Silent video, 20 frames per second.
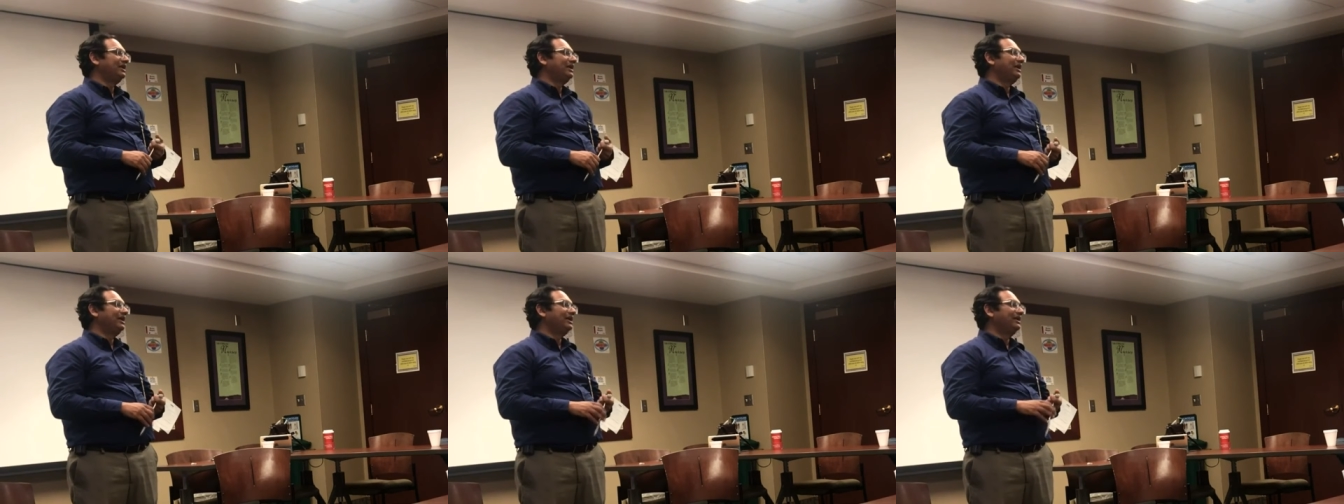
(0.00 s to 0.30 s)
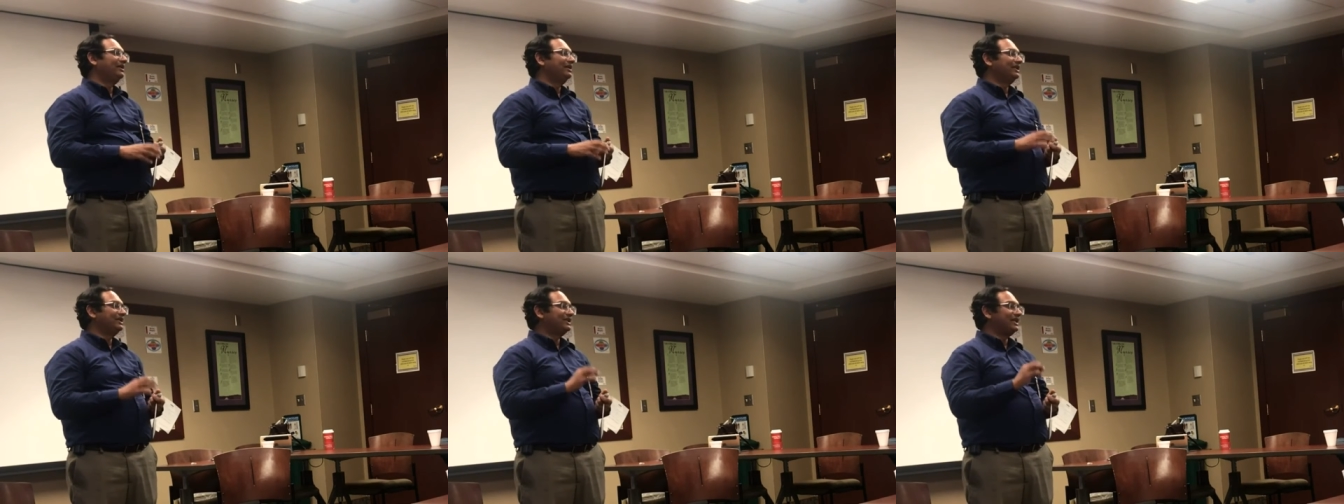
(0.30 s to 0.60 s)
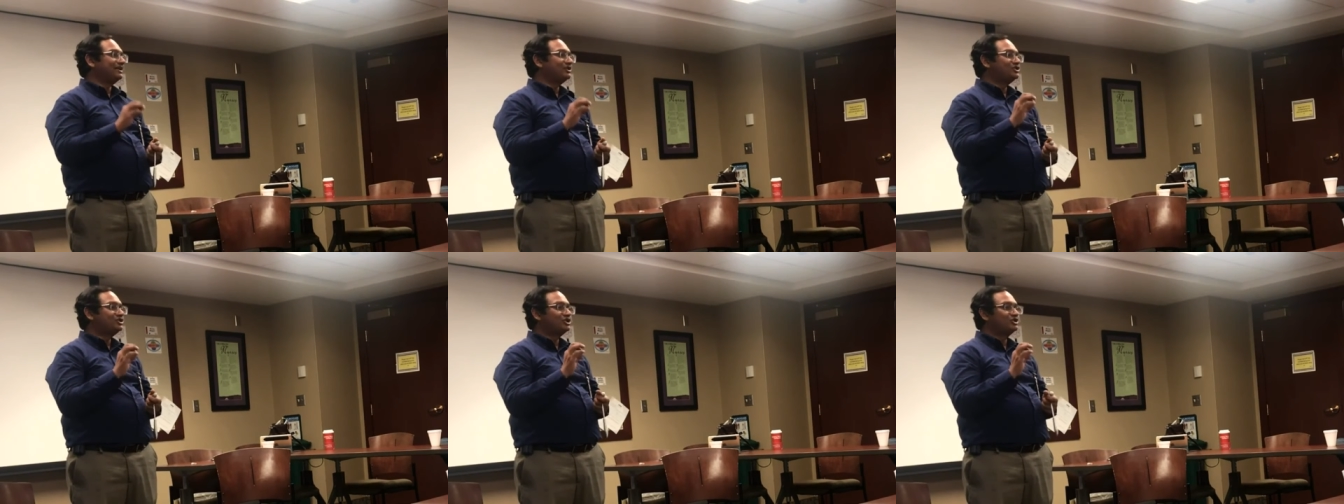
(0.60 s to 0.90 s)
and
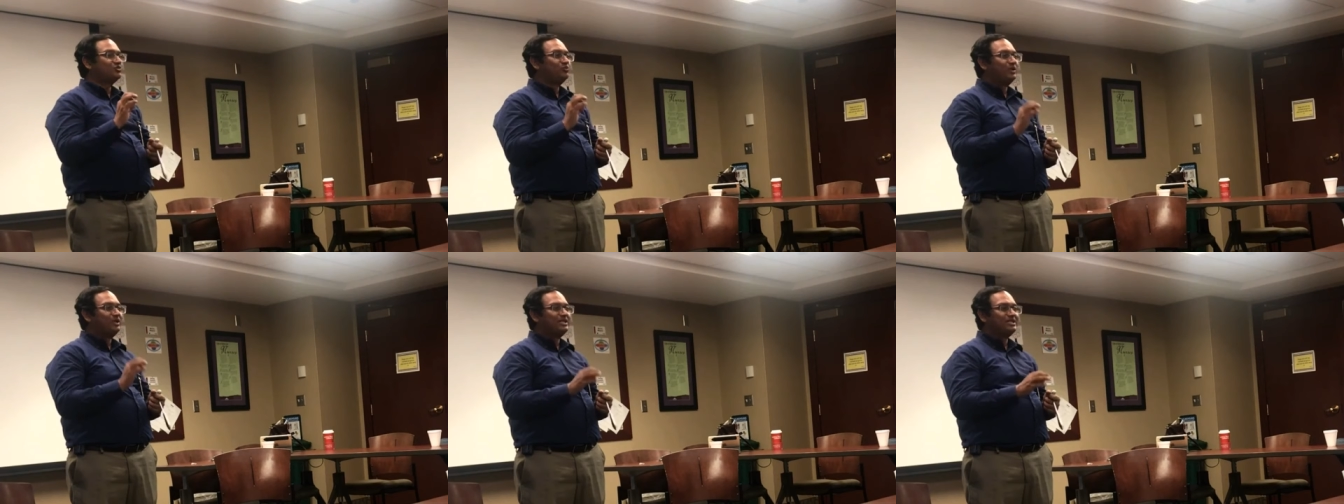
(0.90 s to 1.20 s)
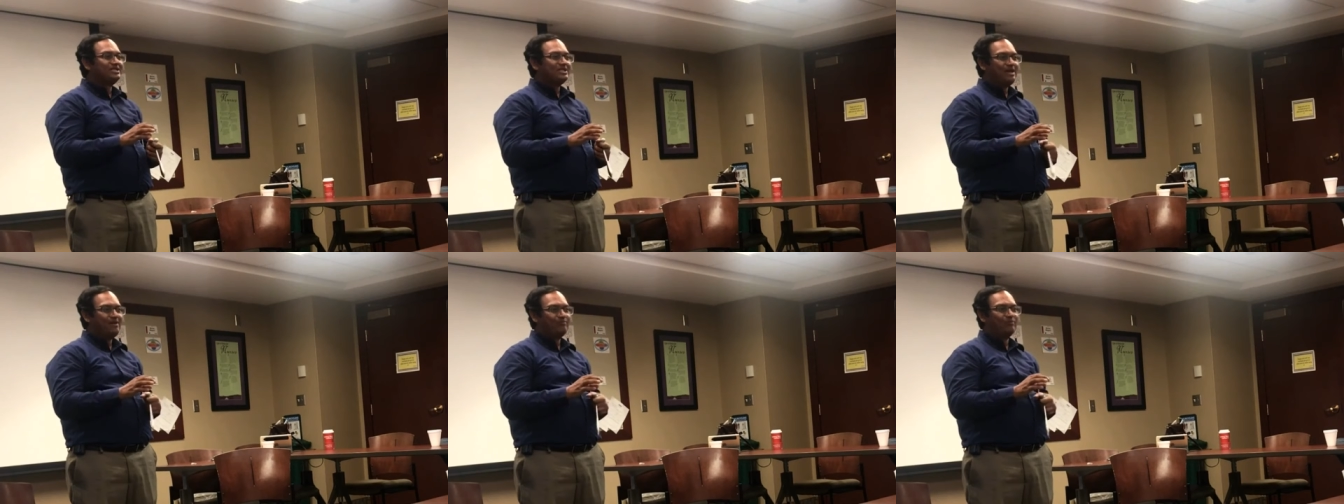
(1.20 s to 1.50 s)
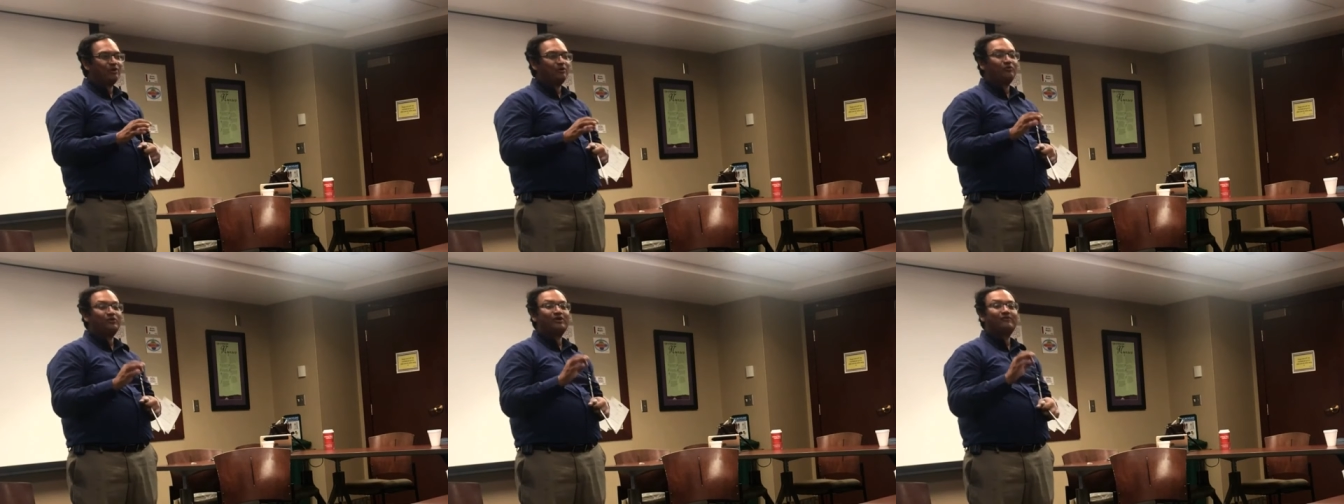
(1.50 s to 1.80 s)
that's just one
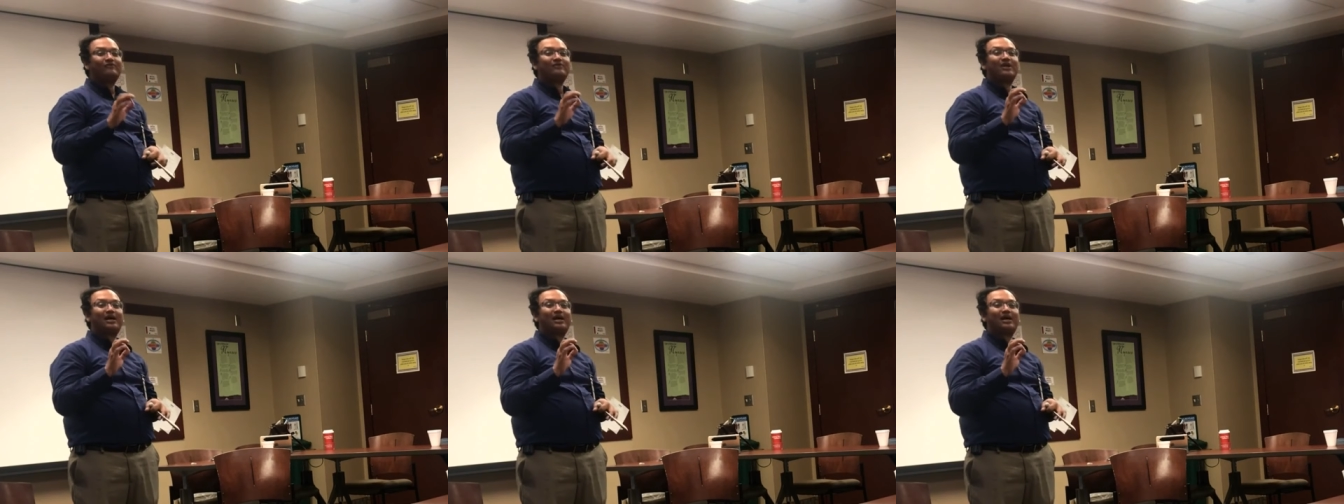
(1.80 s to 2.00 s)
example. We have